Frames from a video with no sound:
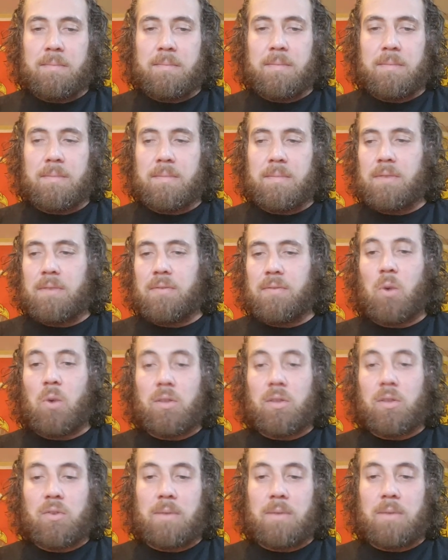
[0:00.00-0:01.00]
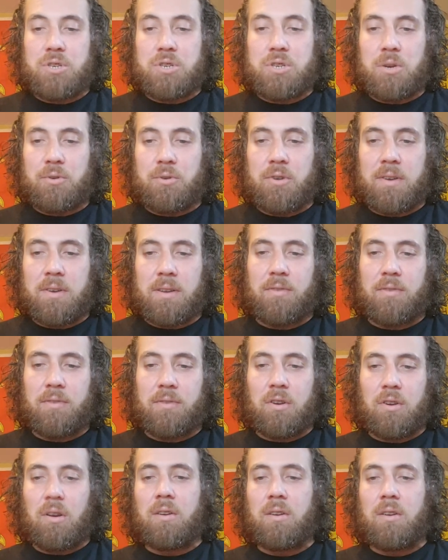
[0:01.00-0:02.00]
if you want to have children, if you're
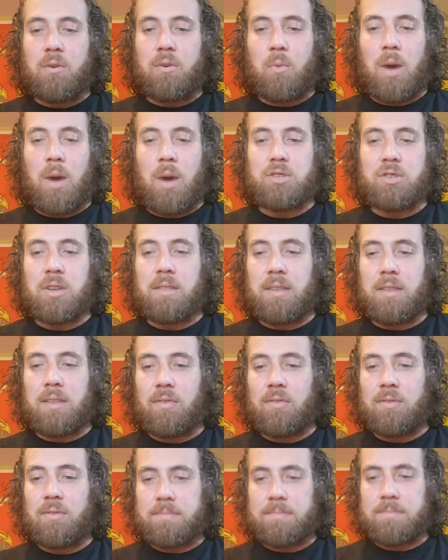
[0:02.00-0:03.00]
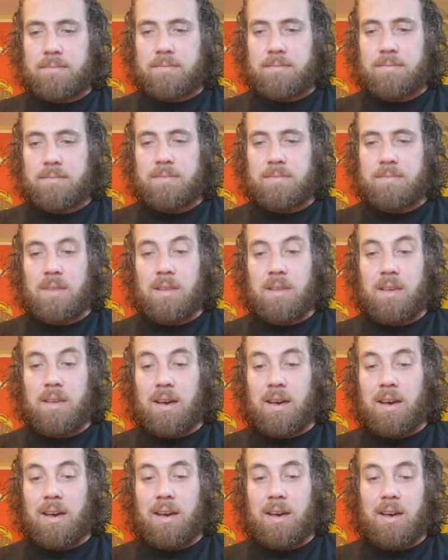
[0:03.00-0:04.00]
younger watching this,
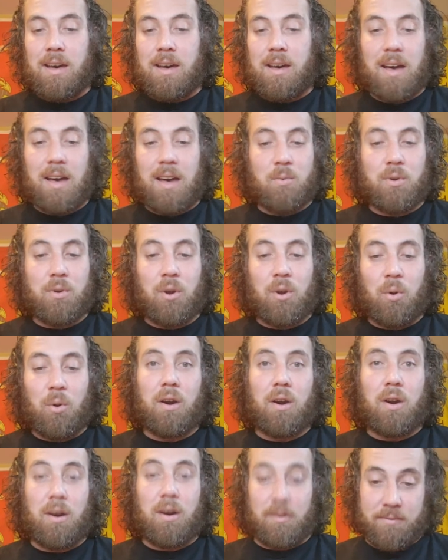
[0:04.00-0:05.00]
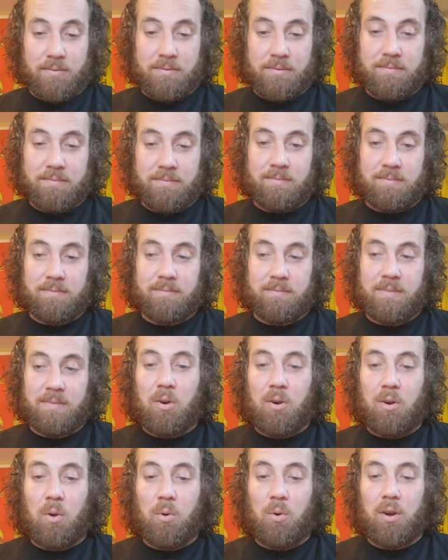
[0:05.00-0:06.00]
I would hold off. I'll
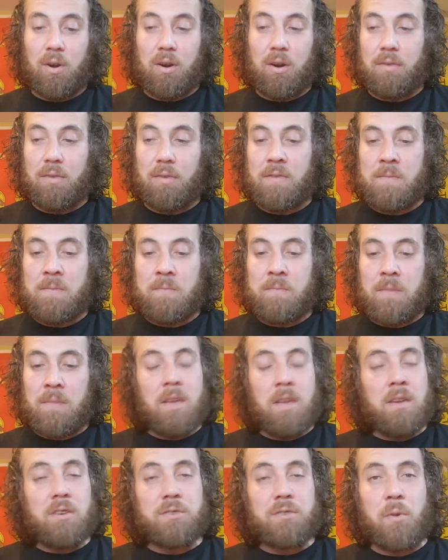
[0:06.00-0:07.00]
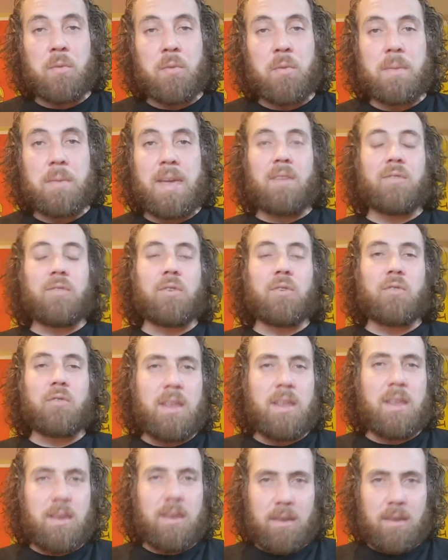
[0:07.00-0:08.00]
hold off. Sperm counts already